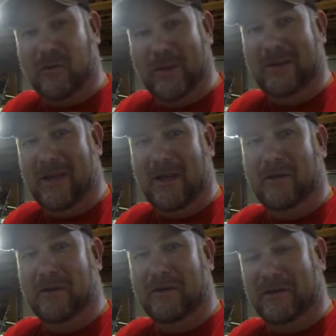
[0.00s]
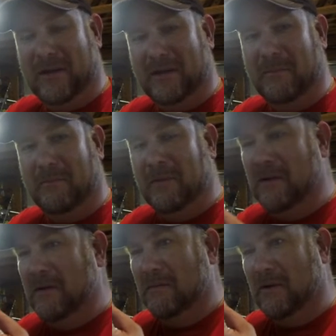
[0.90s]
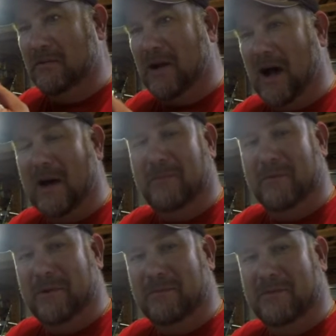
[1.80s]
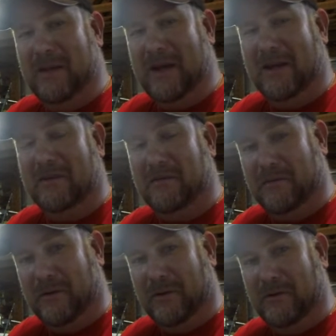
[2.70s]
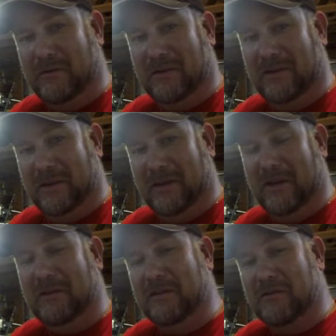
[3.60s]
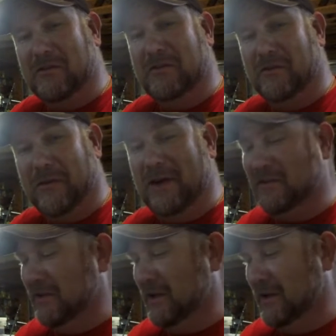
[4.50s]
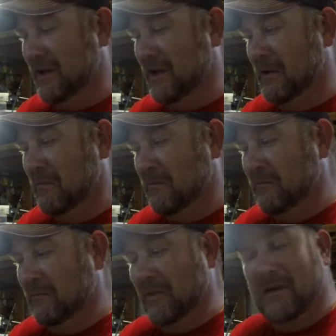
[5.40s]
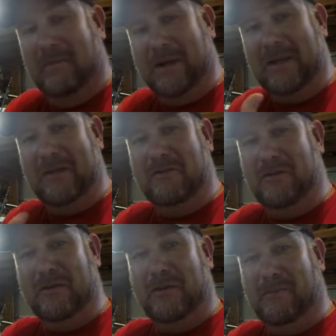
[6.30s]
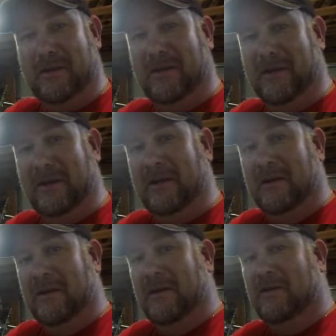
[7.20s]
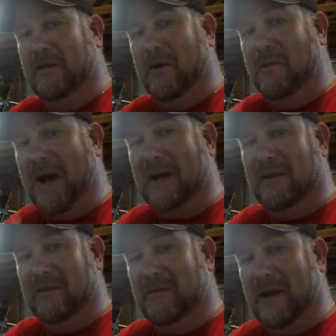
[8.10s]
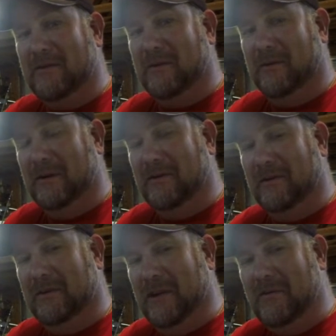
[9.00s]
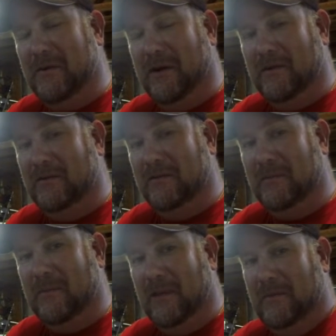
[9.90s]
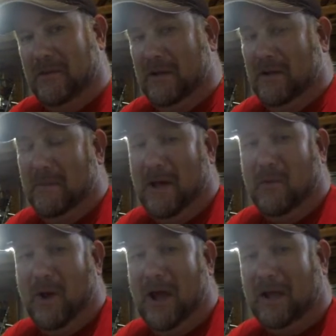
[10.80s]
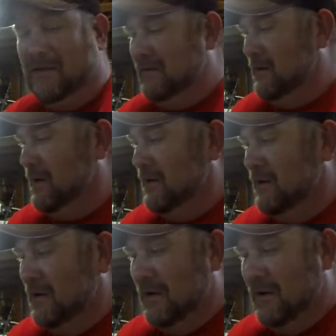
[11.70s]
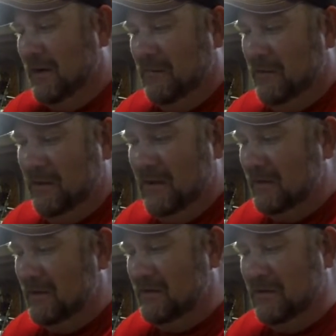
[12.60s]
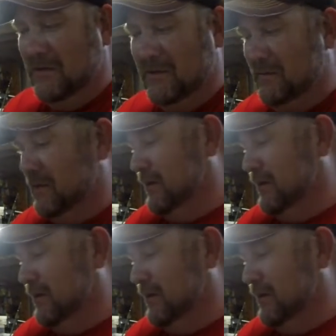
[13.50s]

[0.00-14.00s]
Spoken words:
to tweak that unit to get the most optimum settings for the conditions that you're facing that day. But gives you the ability to go back to the factory defaults if you get them out of whack. I mean, if you get this unit